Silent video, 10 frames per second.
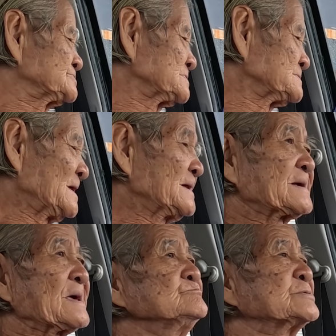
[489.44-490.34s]
days. Then I
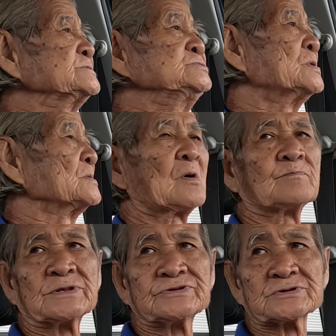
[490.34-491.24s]
can bring you a lot
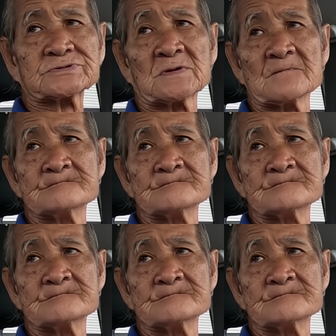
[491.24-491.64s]
of places.